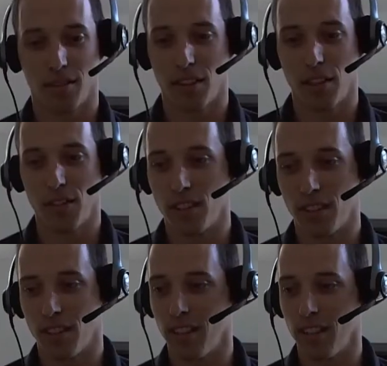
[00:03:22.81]
lived and
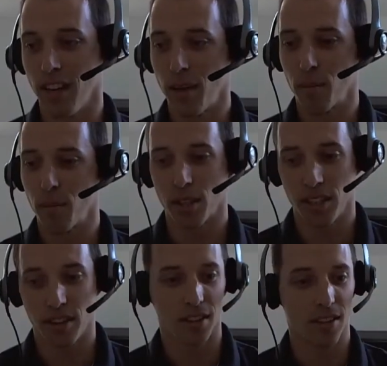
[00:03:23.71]

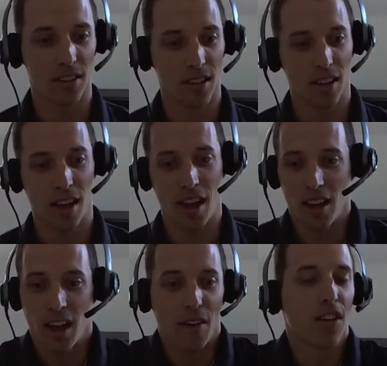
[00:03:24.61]
breathed and ate
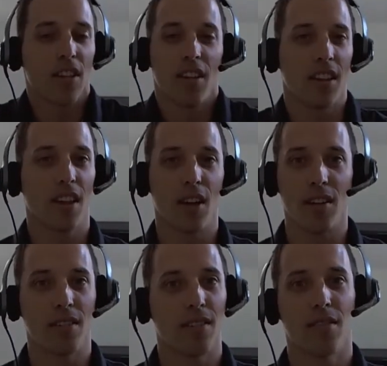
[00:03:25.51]
everything that they
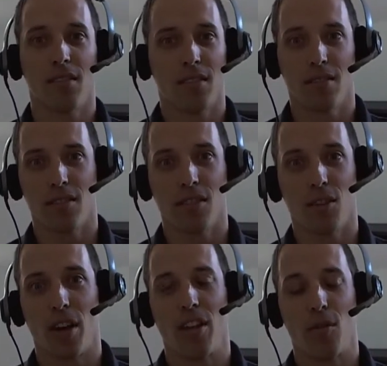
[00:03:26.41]

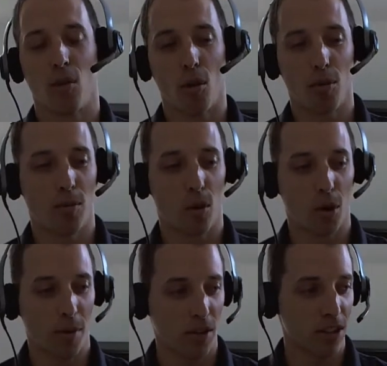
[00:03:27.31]
wrote
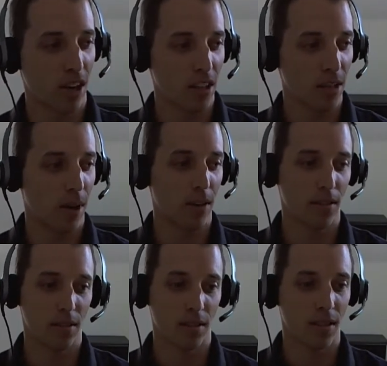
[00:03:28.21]
about and talked about.
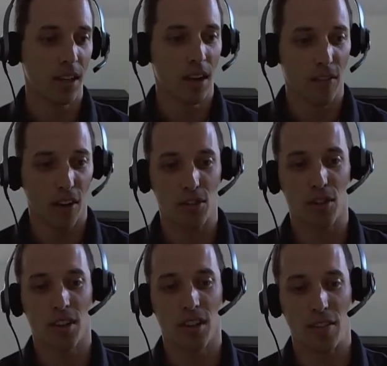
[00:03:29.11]
And
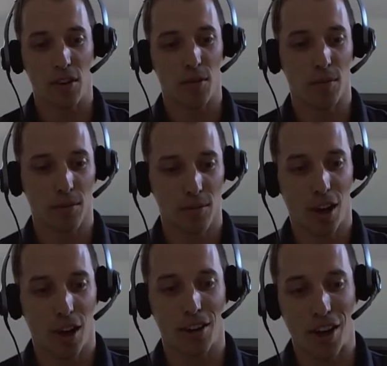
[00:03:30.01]
eventually, after
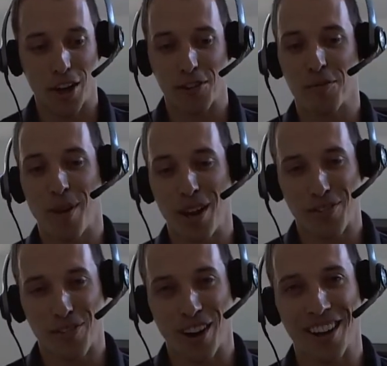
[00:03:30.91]
talks from many
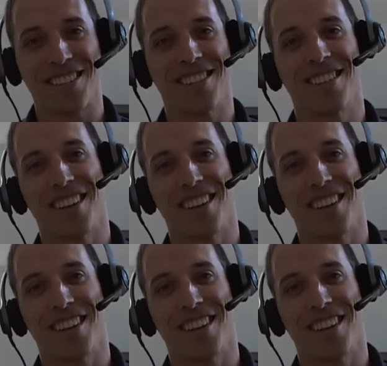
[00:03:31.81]
friends,